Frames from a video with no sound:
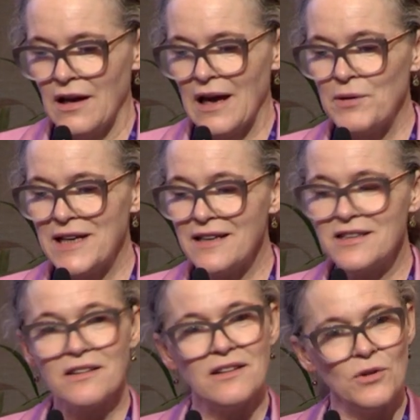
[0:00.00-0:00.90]
And we need
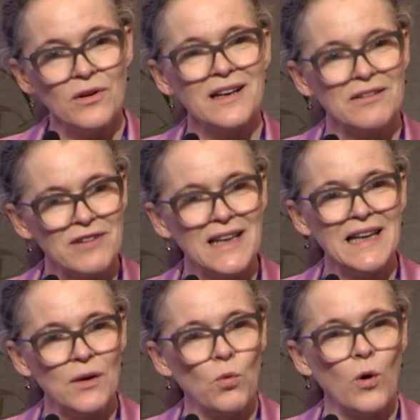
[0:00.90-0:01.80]
to look at
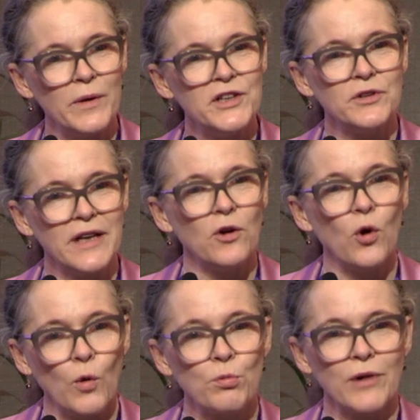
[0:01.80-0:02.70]
really what we should
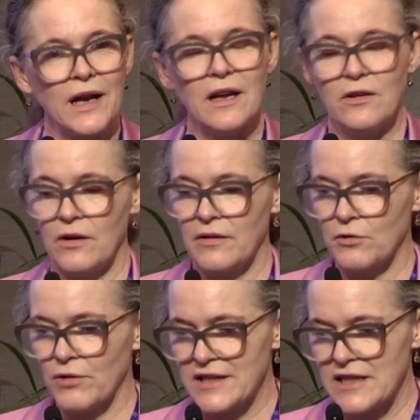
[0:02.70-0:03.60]
incorporate in those
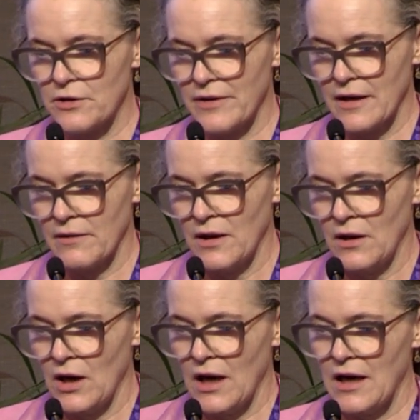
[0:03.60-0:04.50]
criteria.
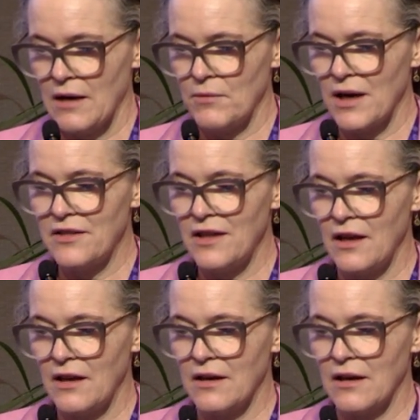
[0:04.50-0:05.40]
Um, I
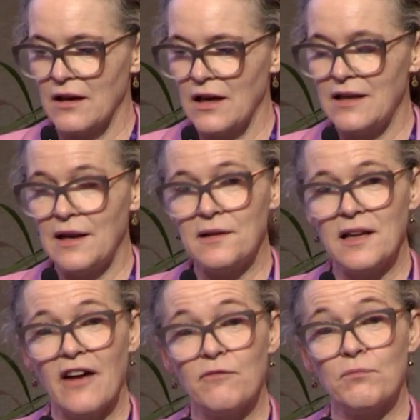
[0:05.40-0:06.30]
think uh, it needs
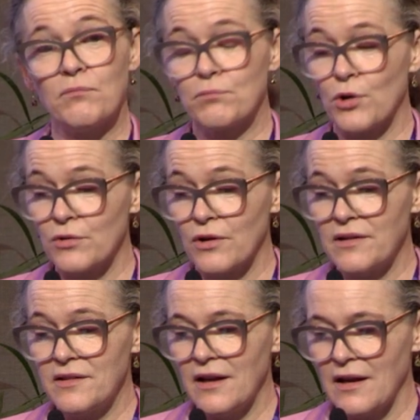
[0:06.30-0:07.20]
to have
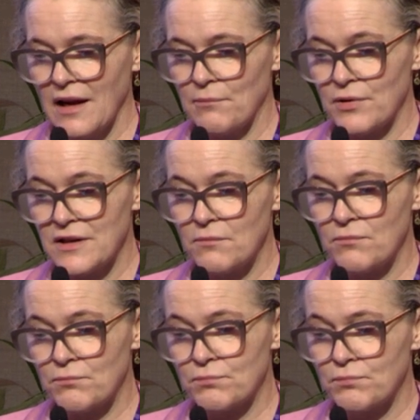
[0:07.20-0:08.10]
prognostic and pre
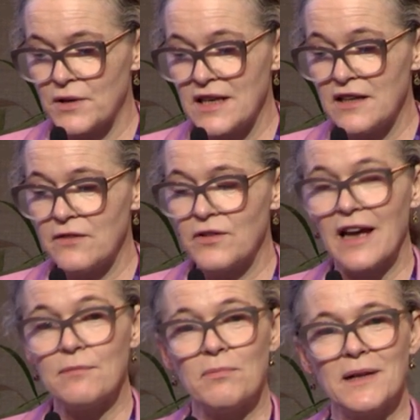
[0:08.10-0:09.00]
predictive
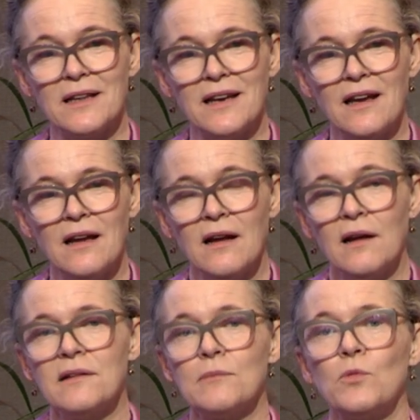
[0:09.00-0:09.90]
capability.
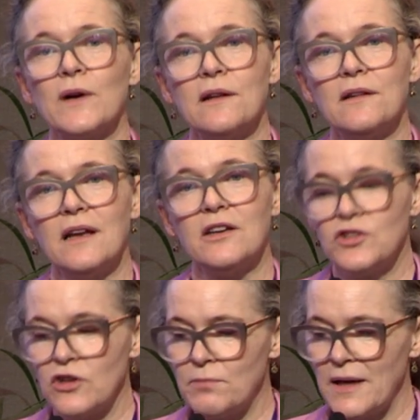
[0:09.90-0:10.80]
Someone once said it
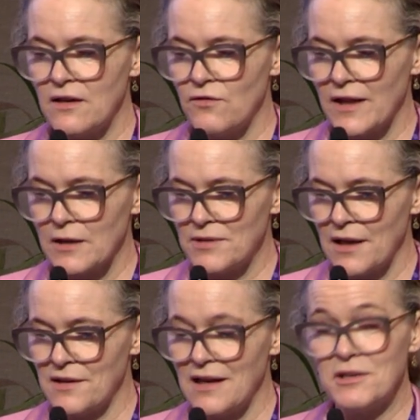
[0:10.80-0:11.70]
should be developed
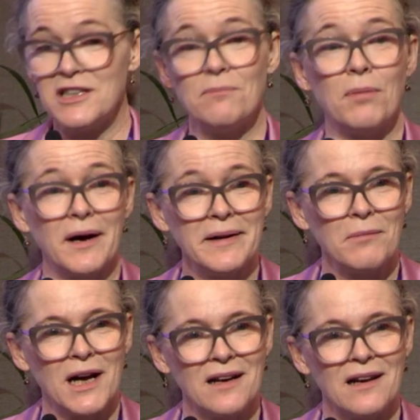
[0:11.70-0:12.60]
as an imaging
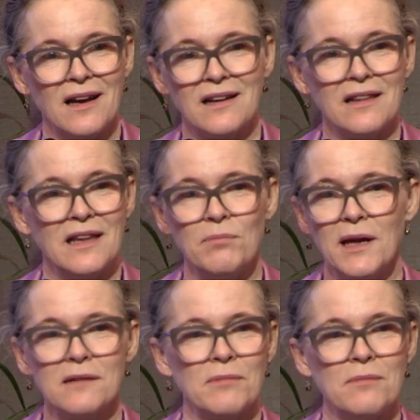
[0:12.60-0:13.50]
biomarker, and I think
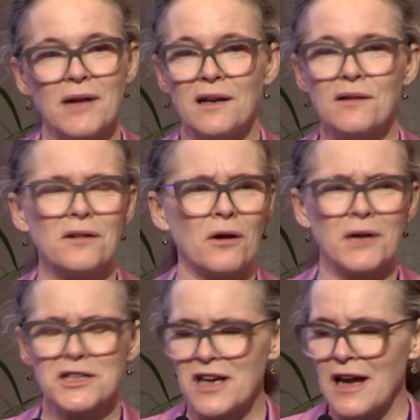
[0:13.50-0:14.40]
PSMA PET has so
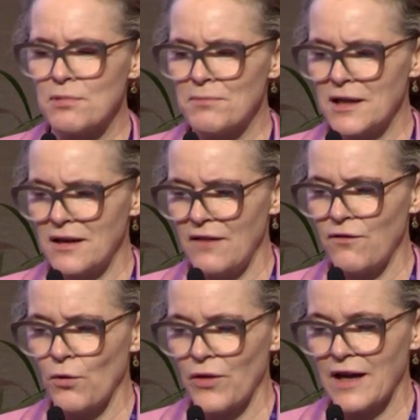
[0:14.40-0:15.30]
much capability
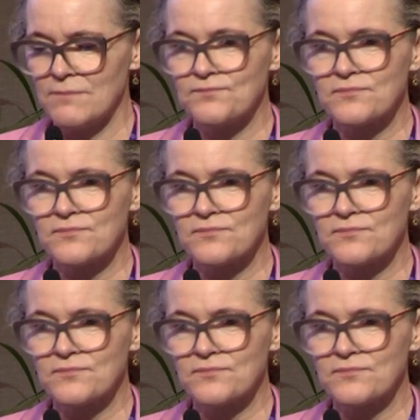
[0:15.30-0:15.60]
for that.